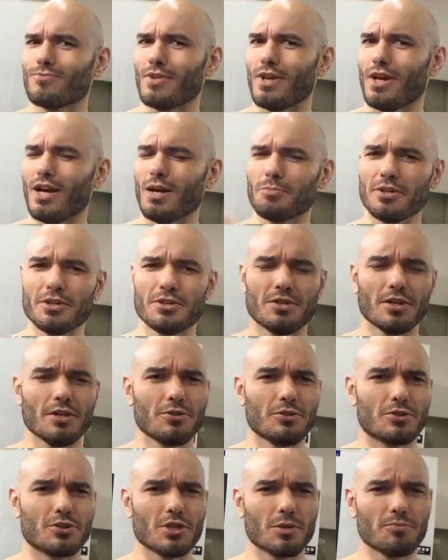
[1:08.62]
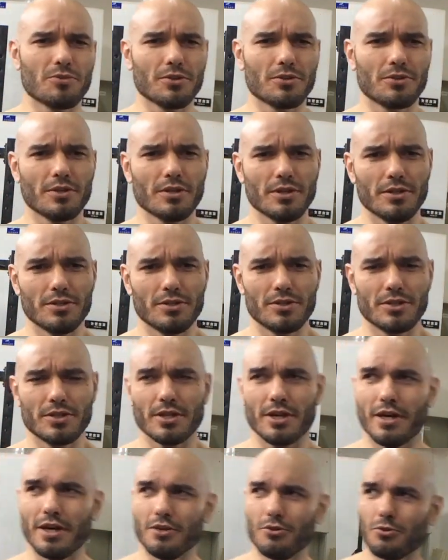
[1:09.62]
I'm going to tell you something that
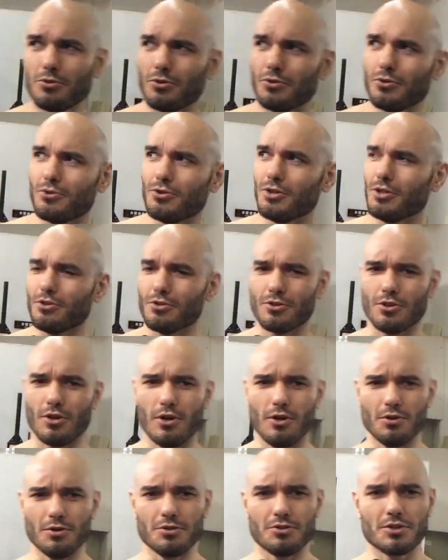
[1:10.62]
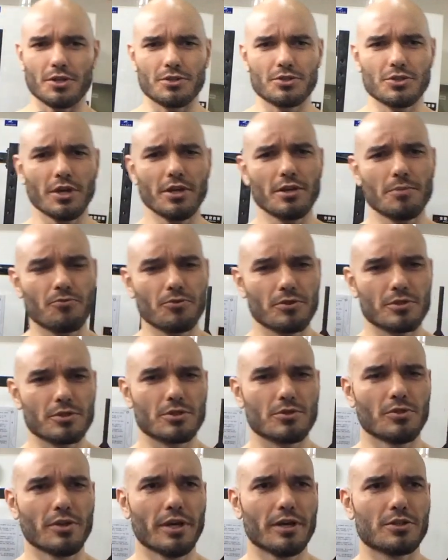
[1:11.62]
I learned in college. I signed up for this
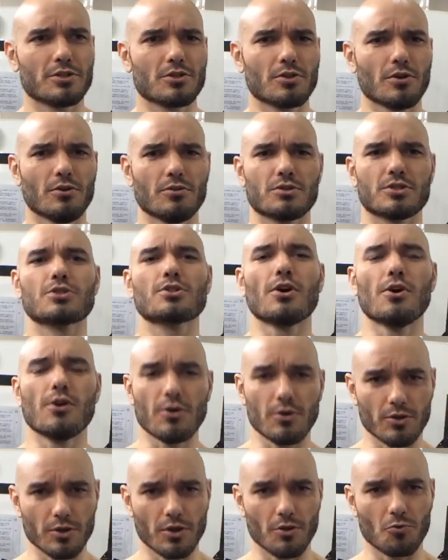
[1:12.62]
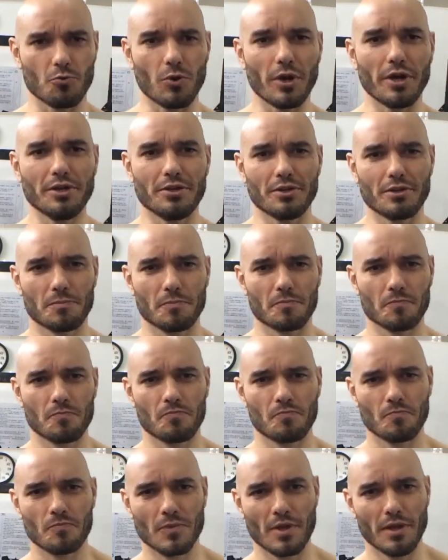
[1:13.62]
class called songwriting
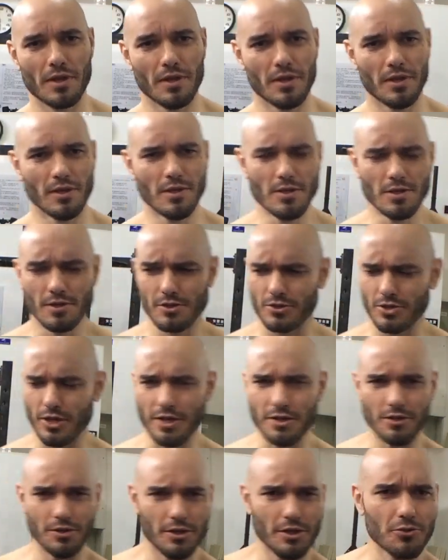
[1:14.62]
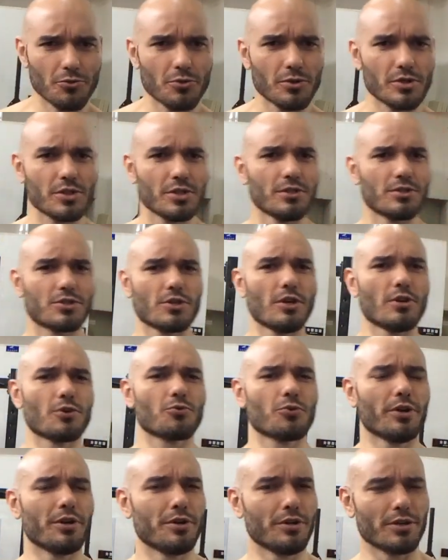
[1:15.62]
because I had an interest in
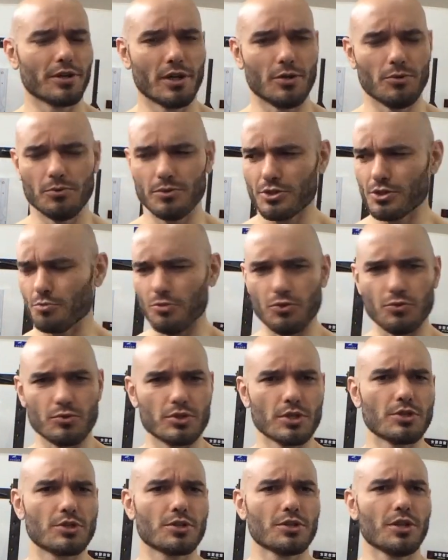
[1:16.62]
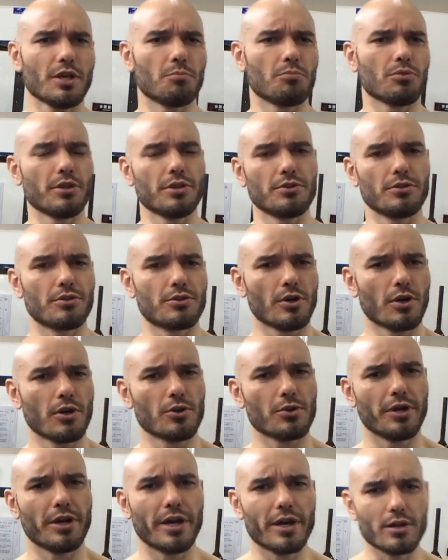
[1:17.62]
songwriting. I was a musician, I played
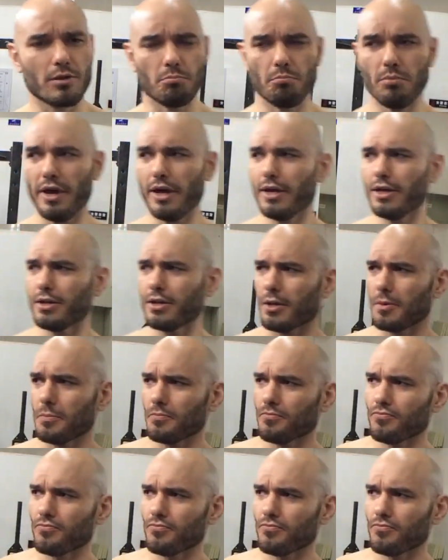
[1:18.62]
guitar, I had a band,